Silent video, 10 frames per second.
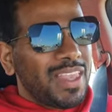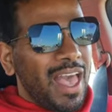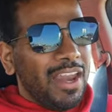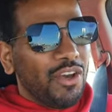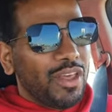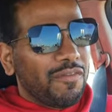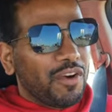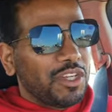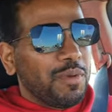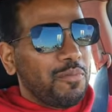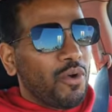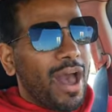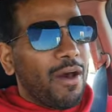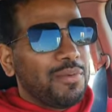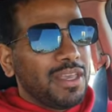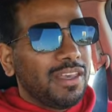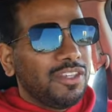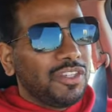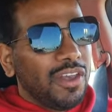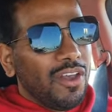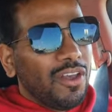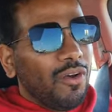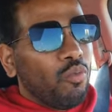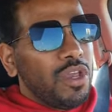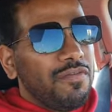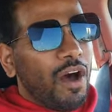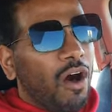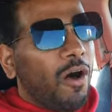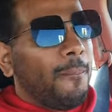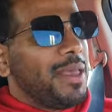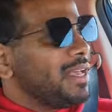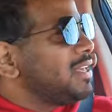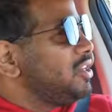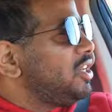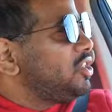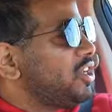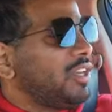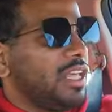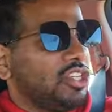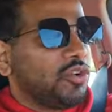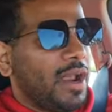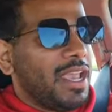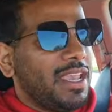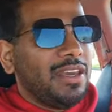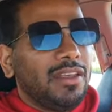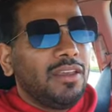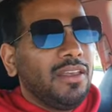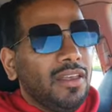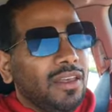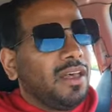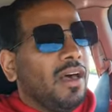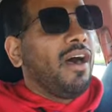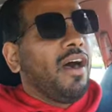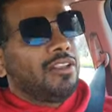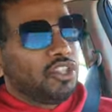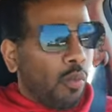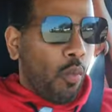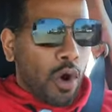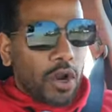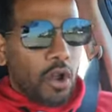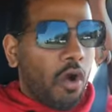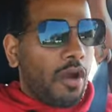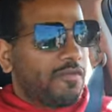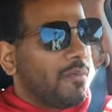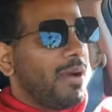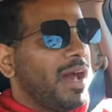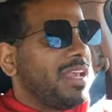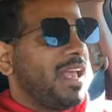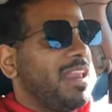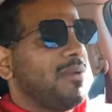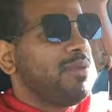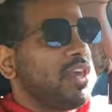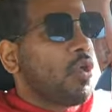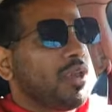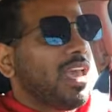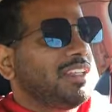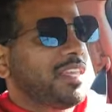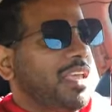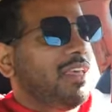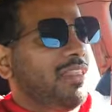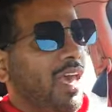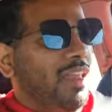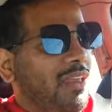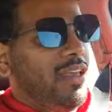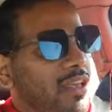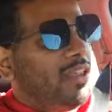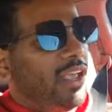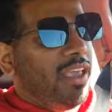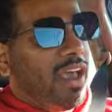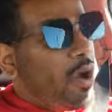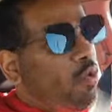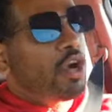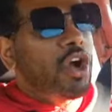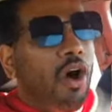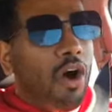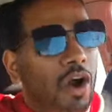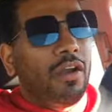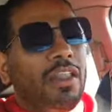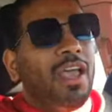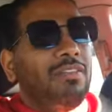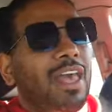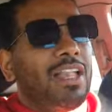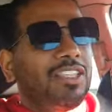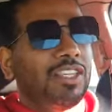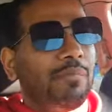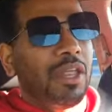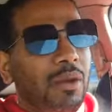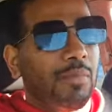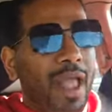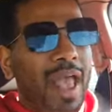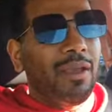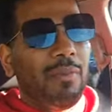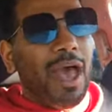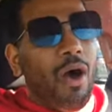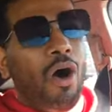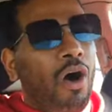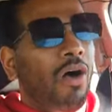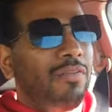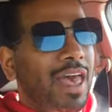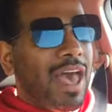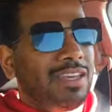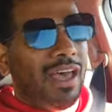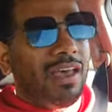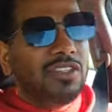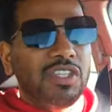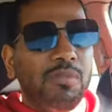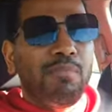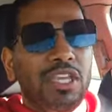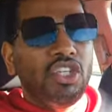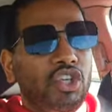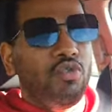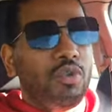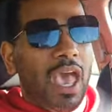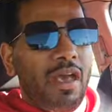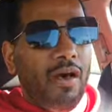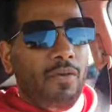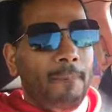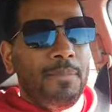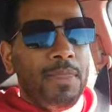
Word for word: I know that freaks people out because we've all been conditioned and trained uh, to work hard for money and to be okay saying that. Like, yeah, I work hard. Like, that's something to brag about. All that does is beat you down.